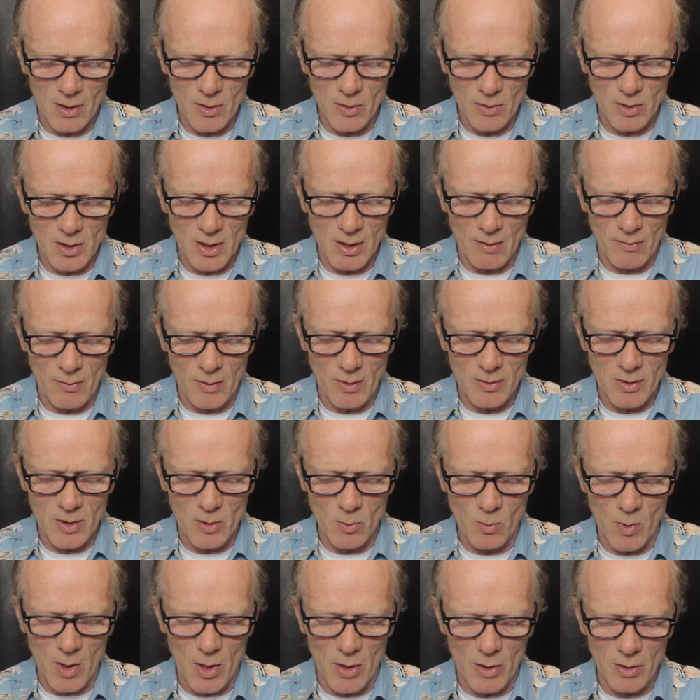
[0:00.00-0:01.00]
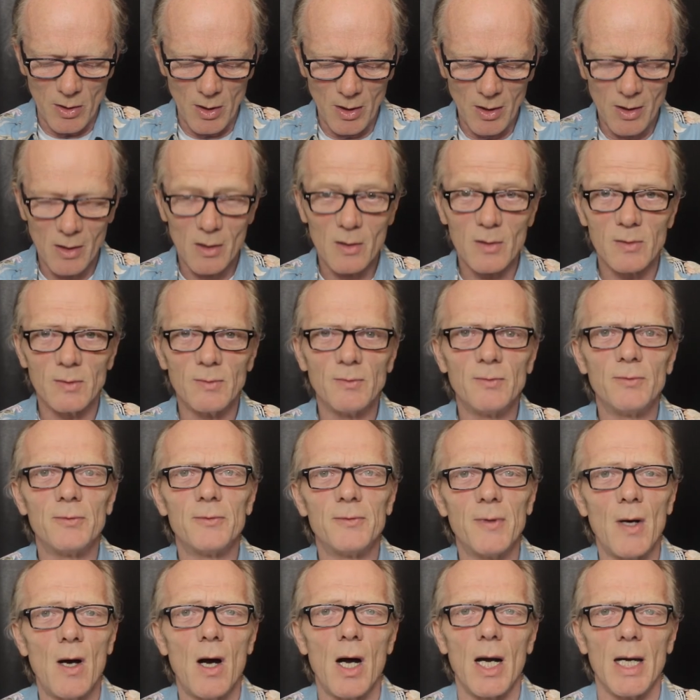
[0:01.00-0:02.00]
Because there is the word
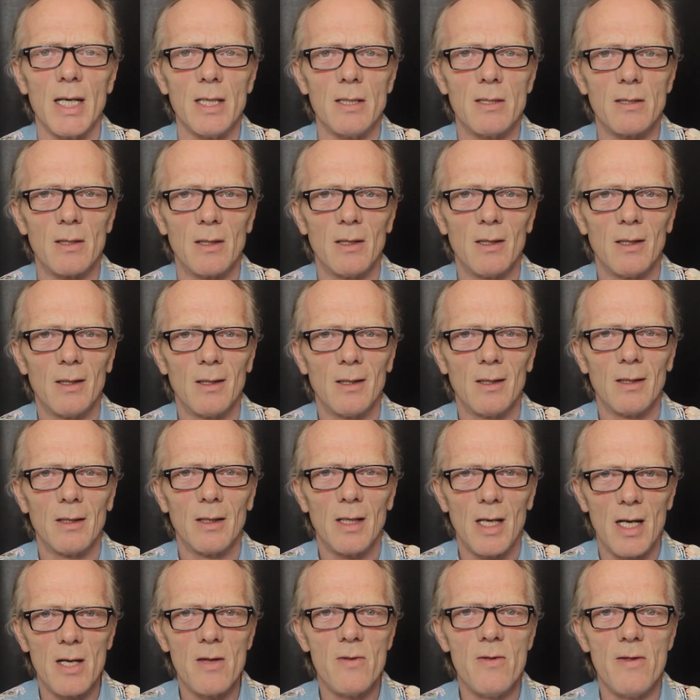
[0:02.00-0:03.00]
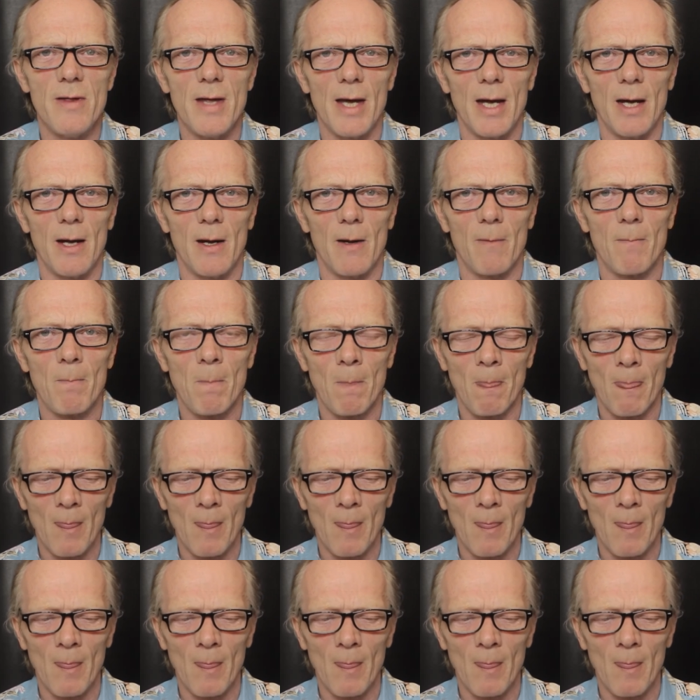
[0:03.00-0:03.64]
confide in there.